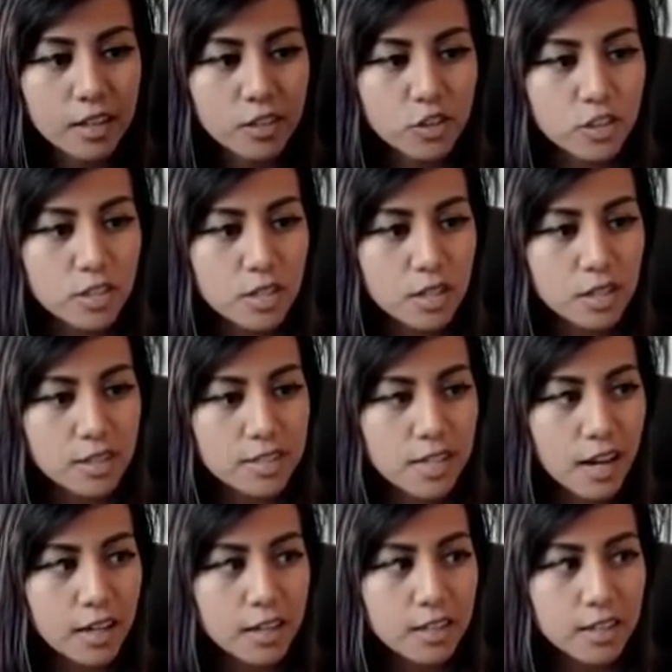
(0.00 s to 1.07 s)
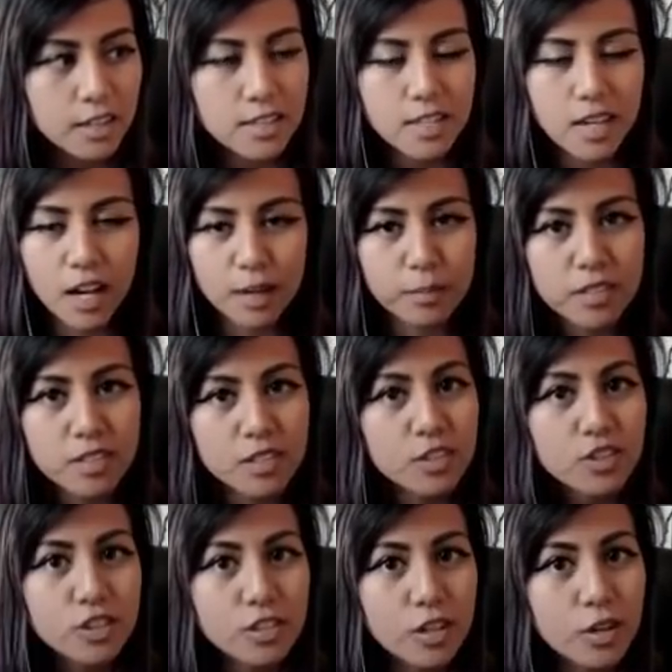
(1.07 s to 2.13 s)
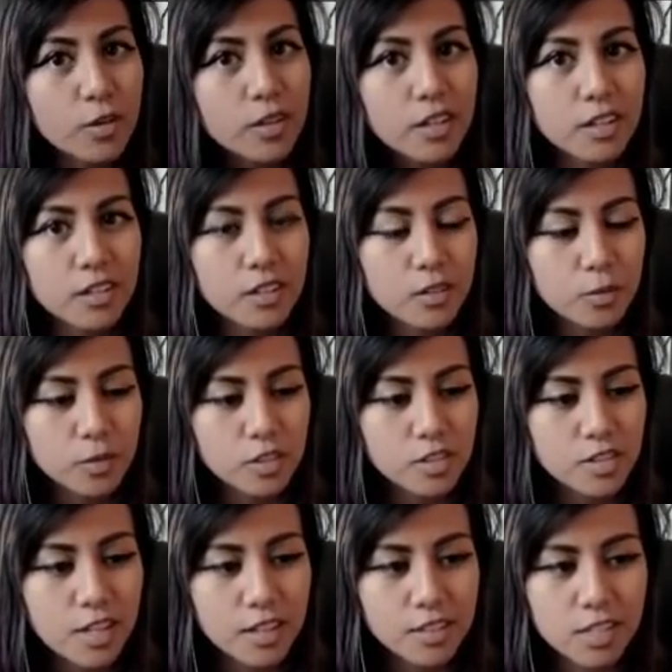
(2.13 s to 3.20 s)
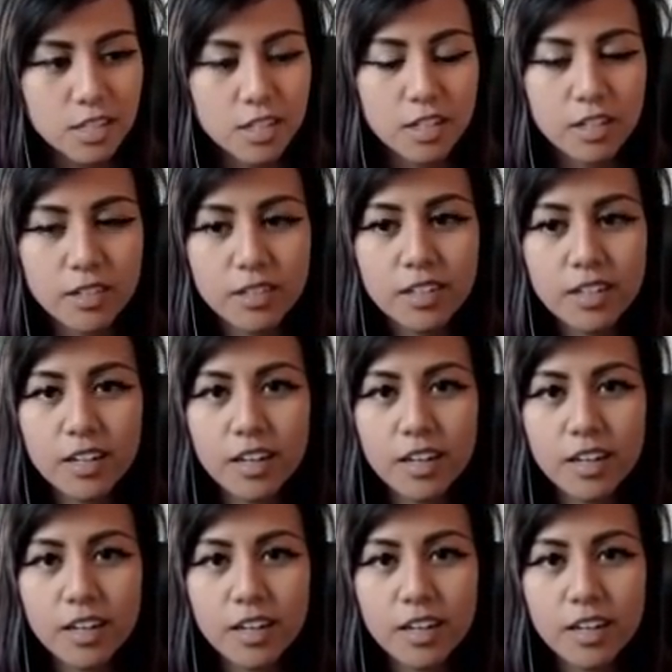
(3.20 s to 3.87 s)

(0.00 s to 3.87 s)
And then just attack the attack position token, which is at 0.